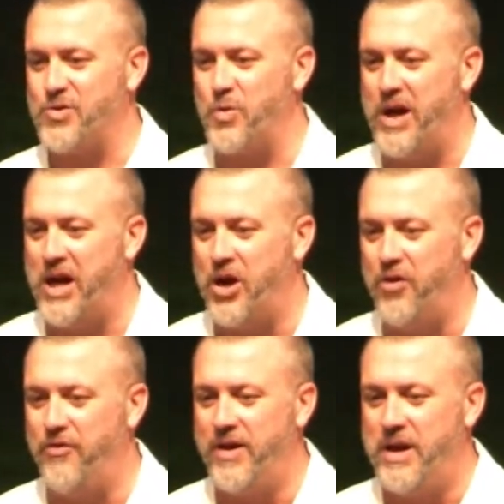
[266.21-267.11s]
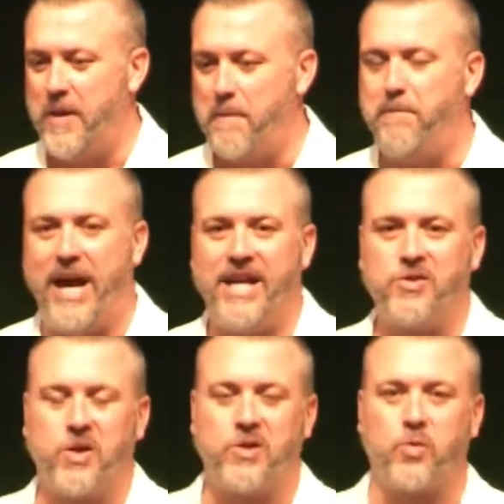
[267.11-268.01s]
12
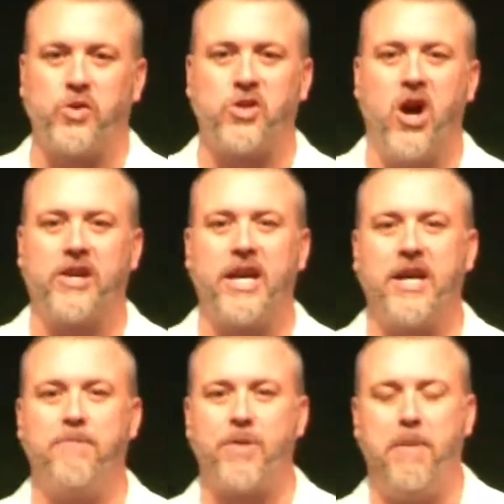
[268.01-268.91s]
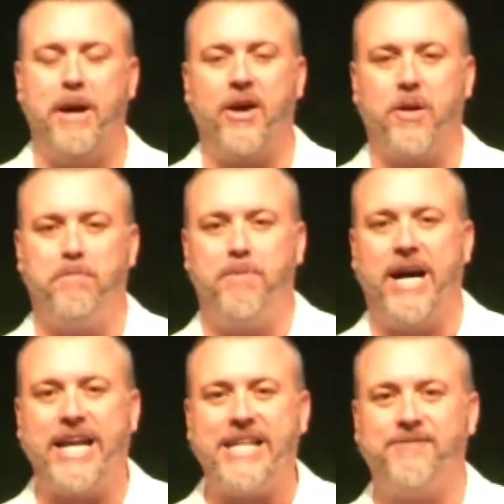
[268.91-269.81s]
baskets. We're talking about a
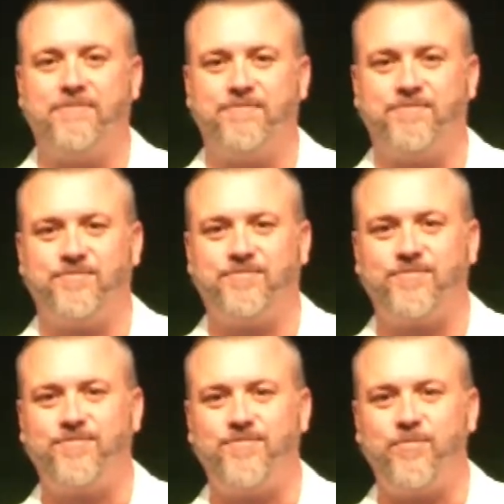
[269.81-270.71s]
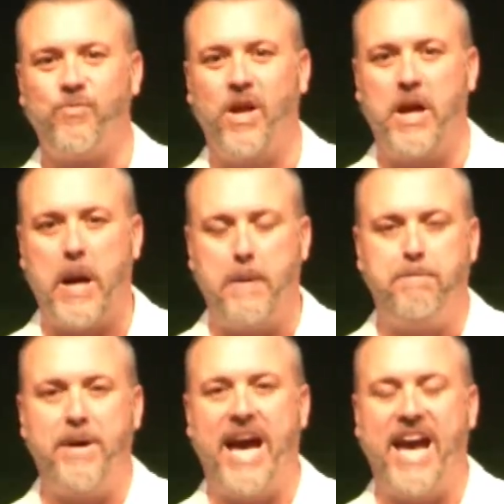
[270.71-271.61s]
bite, a
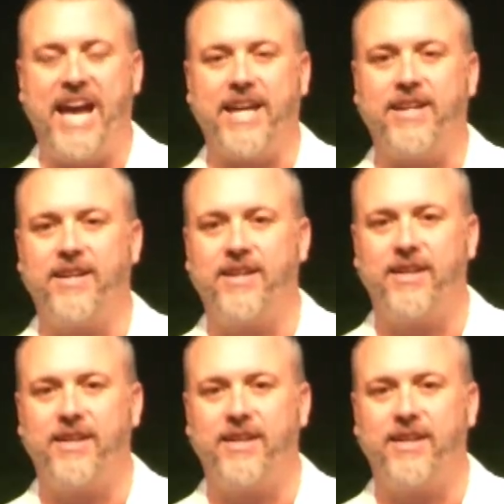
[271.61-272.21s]
bag,